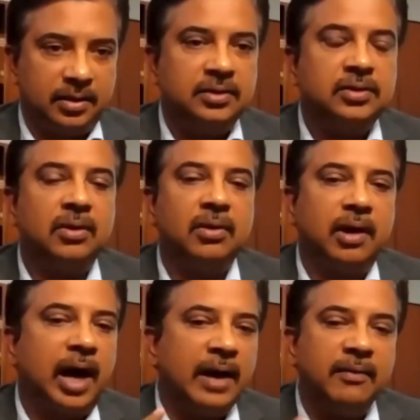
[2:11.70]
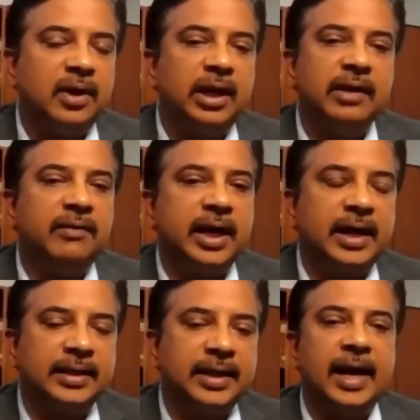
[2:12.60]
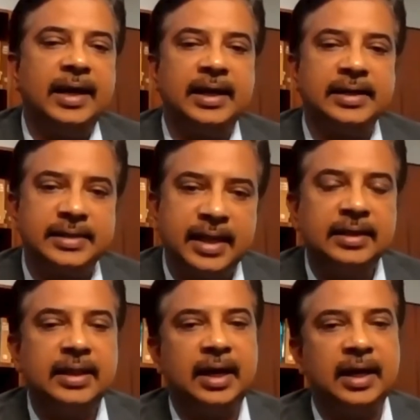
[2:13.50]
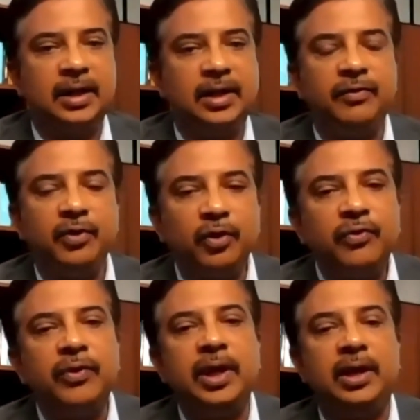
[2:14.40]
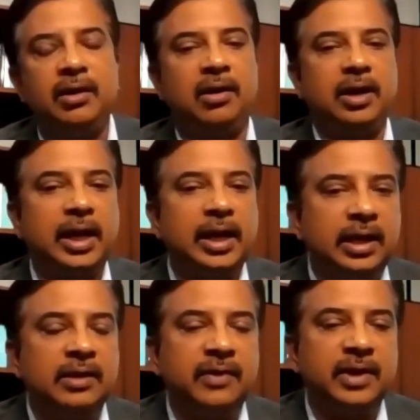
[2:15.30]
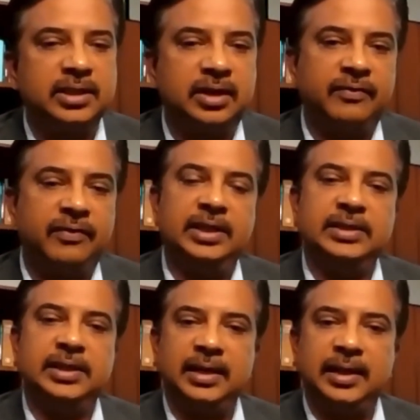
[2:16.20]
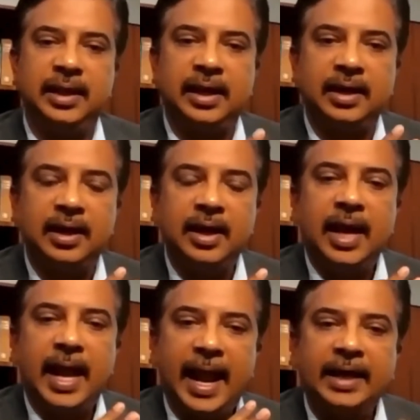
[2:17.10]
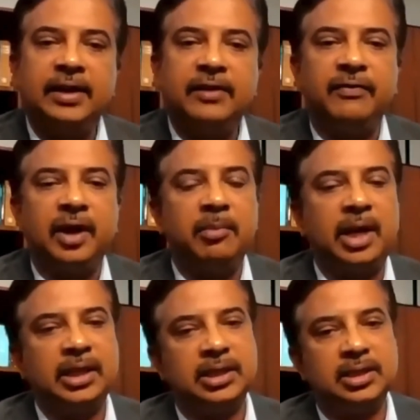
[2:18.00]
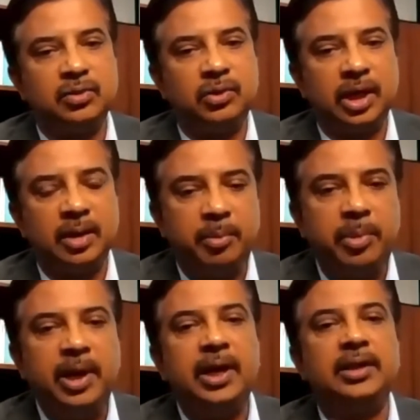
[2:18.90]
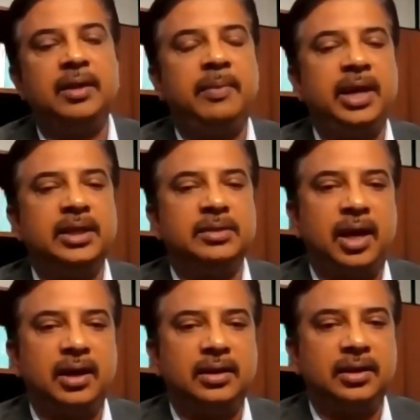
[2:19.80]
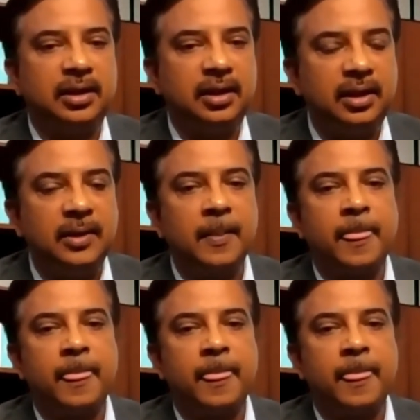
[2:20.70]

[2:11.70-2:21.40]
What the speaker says: So I would leave it at that, at saying that if you feel or any investor feels that there are active fund managers who can beat the benchmark, then the